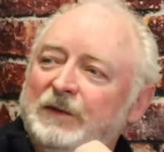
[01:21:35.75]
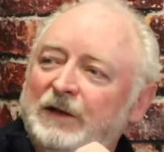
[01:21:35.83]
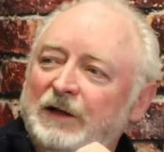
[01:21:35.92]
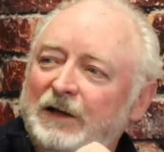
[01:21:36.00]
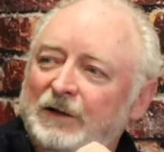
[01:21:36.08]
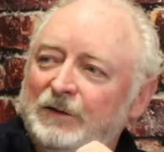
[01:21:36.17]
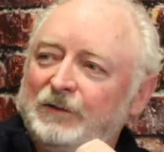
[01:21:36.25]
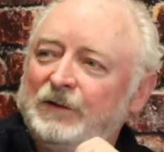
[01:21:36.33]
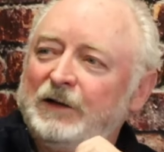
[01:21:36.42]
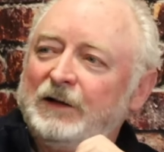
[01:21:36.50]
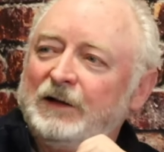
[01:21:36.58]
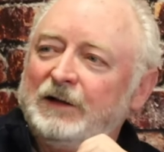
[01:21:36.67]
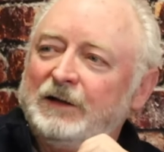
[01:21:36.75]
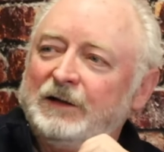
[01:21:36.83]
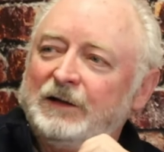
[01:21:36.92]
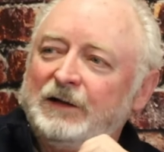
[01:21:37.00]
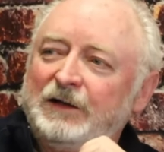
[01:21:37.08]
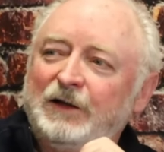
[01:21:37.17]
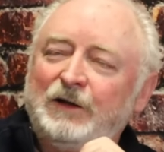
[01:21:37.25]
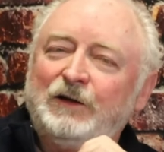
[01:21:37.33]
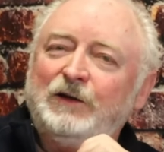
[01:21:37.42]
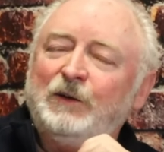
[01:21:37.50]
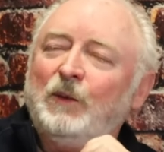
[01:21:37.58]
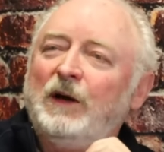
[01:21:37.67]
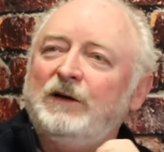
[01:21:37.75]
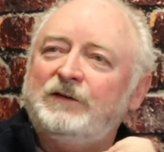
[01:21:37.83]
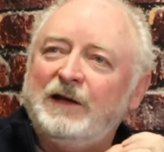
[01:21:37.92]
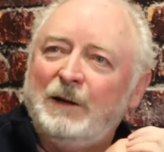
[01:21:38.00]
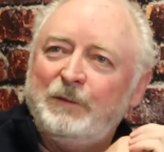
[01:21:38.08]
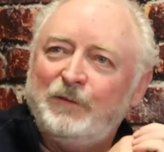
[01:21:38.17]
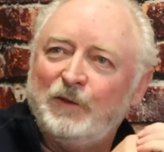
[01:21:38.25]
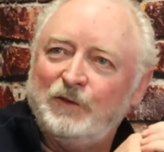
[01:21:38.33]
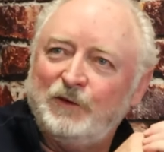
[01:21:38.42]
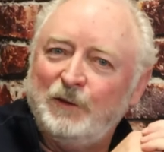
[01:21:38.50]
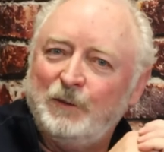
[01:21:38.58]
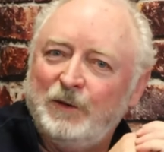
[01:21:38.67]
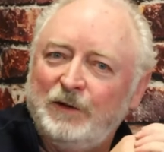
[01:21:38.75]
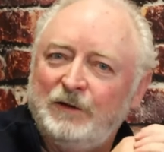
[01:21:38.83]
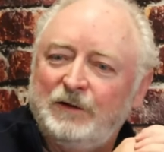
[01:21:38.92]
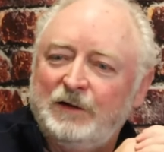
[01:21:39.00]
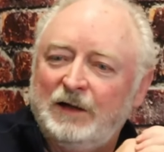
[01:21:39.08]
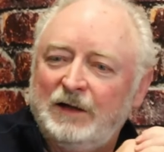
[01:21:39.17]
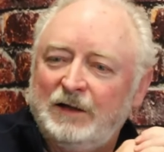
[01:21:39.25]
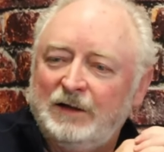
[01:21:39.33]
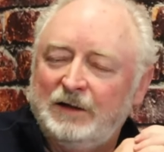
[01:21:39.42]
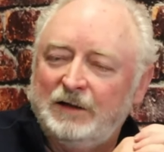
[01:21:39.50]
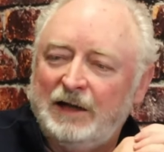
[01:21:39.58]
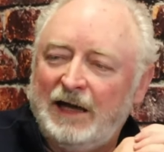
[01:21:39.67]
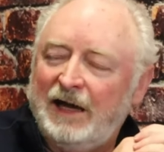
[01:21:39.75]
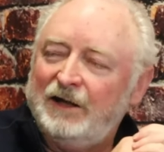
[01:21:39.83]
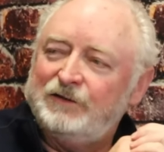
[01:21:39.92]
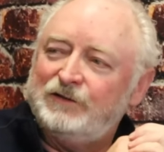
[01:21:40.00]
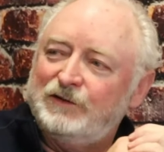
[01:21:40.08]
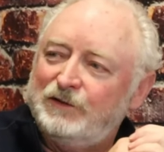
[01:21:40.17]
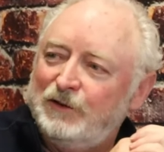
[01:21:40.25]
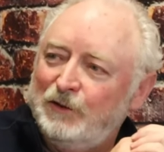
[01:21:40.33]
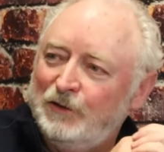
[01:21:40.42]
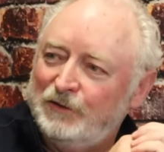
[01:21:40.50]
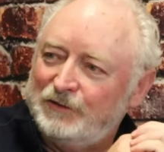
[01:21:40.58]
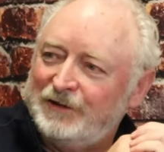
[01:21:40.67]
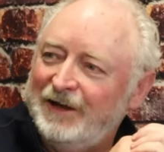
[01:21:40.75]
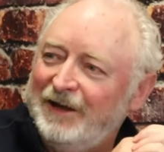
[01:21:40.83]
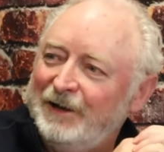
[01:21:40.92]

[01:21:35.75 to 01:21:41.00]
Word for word: You know, right? You, you want to stop before someone asks you to stop.